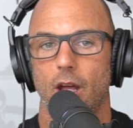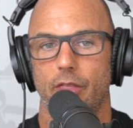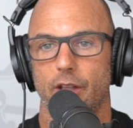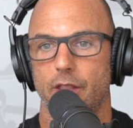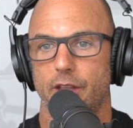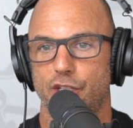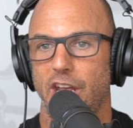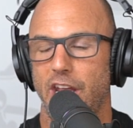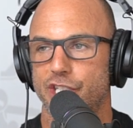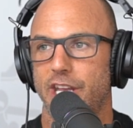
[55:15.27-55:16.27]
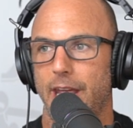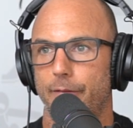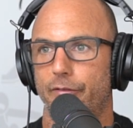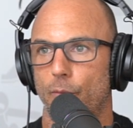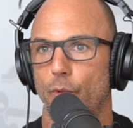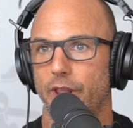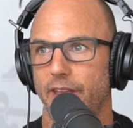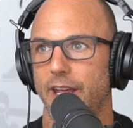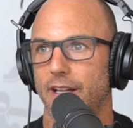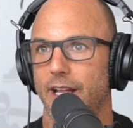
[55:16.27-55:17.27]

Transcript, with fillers: the the change came from within.